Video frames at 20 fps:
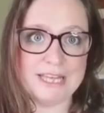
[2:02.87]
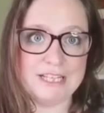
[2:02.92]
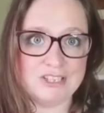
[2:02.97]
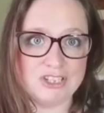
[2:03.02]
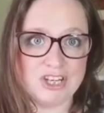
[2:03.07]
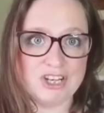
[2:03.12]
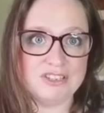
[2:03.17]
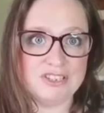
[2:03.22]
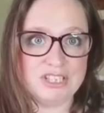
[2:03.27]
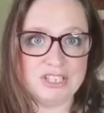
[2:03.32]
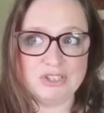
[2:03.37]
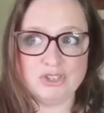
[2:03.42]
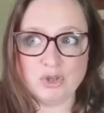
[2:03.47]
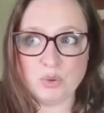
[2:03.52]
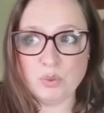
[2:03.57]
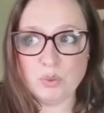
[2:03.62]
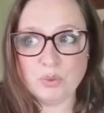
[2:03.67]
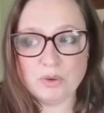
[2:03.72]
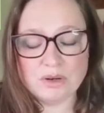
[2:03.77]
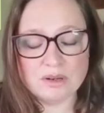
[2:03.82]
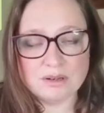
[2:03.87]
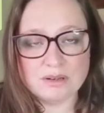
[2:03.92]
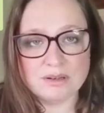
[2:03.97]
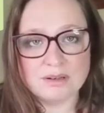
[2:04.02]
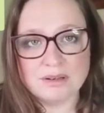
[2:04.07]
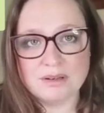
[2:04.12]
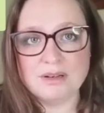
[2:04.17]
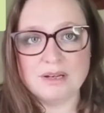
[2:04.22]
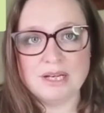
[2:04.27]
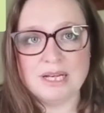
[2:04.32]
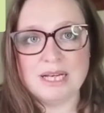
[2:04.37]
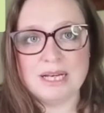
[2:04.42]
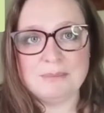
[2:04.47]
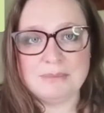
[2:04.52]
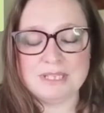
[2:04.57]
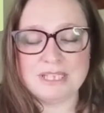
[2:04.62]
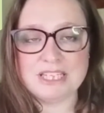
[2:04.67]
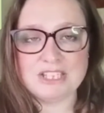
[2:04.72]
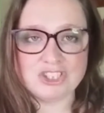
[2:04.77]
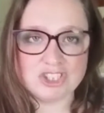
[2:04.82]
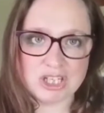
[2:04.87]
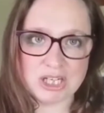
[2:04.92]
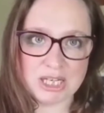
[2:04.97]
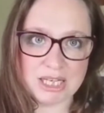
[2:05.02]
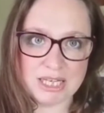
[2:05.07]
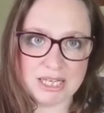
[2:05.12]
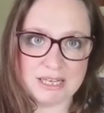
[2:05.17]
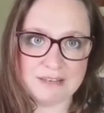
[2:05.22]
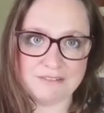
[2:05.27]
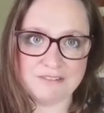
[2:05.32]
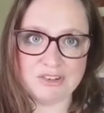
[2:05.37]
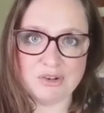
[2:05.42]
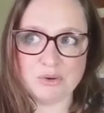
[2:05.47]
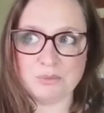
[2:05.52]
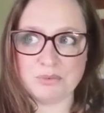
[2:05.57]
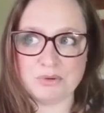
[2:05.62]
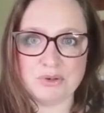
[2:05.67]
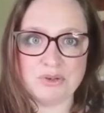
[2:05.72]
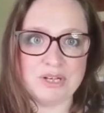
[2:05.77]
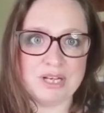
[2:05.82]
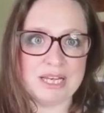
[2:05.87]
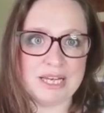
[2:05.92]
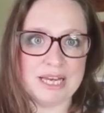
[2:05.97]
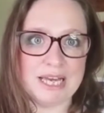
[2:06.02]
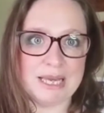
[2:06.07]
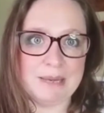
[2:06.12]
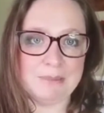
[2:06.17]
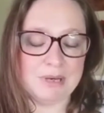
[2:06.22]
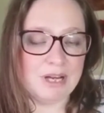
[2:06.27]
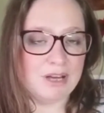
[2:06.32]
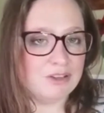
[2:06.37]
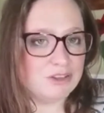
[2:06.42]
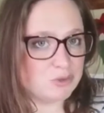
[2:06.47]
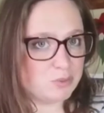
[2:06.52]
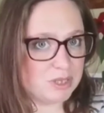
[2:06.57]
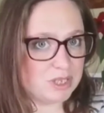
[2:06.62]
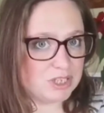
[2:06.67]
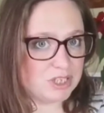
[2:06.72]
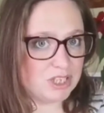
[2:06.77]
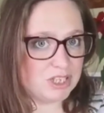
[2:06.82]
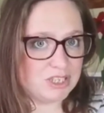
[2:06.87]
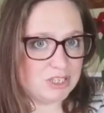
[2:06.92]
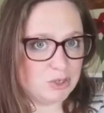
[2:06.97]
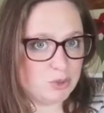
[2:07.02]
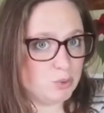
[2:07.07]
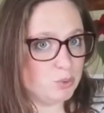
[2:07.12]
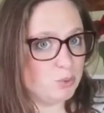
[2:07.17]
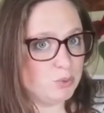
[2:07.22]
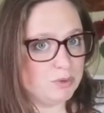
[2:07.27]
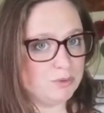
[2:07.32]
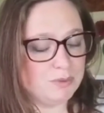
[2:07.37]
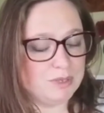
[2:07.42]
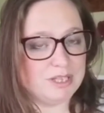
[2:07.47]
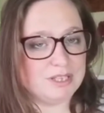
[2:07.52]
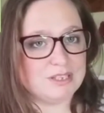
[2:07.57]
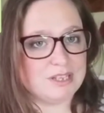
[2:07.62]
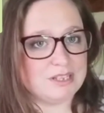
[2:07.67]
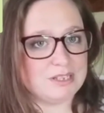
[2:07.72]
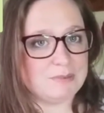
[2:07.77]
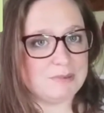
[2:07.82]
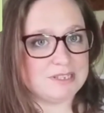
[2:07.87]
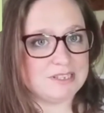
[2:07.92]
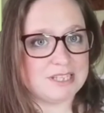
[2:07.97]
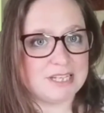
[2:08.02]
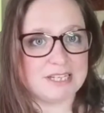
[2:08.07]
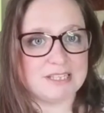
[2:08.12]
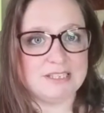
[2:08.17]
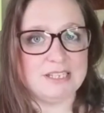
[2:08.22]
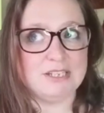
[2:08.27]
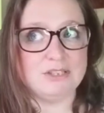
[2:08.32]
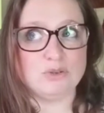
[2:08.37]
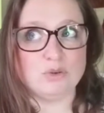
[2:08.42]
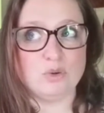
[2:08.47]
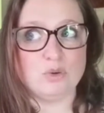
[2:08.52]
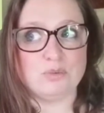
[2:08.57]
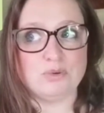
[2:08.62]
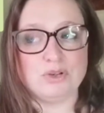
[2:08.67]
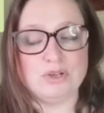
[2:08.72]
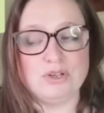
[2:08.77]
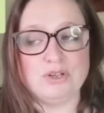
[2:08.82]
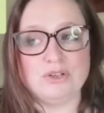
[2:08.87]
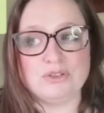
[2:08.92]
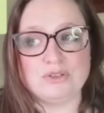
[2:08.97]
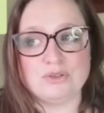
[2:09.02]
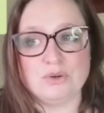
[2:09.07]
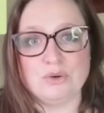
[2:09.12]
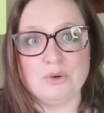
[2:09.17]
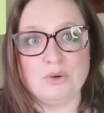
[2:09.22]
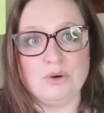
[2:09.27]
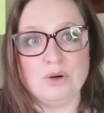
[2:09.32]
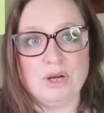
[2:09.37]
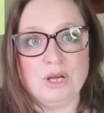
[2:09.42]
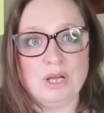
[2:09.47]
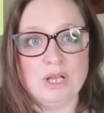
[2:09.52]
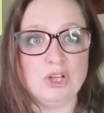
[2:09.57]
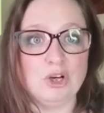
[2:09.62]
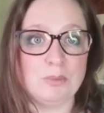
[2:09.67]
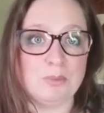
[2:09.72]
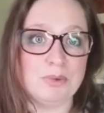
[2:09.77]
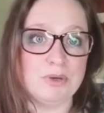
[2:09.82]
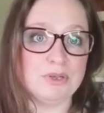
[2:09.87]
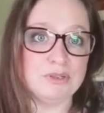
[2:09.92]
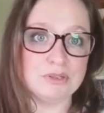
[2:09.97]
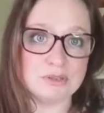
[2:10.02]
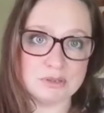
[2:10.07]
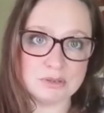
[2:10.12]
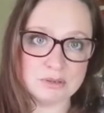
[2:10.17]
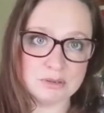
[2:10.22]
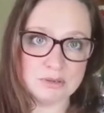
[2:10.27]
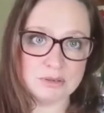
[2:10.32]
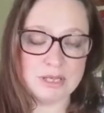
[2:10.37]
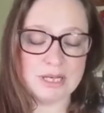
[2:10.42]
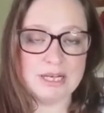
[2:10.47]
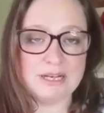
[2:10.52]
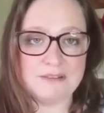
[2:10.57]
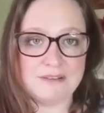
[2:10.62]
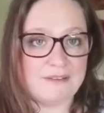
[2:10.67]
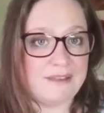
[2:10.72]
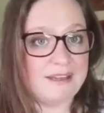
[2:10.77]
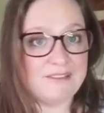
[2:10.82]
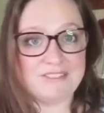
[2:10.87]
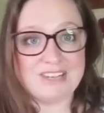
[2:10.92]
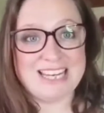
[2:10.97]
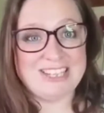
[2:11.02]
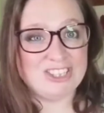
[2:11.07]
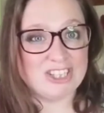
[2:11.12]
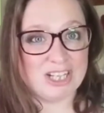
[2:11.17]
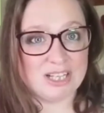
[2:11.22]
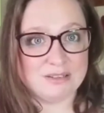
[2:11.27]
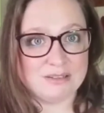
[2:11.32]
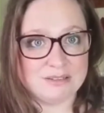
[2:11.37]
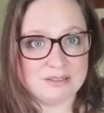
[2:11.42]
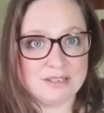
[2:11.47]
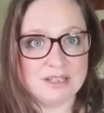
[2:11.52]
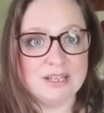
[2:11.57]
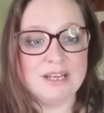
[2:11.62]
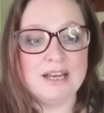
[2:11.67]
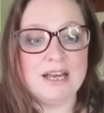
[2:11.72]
a dirty tool, potentially, if you're pruning a plant with a dirty tool, with a dirty persecutors or pruners or loppers, anything like that, even hedge cutters,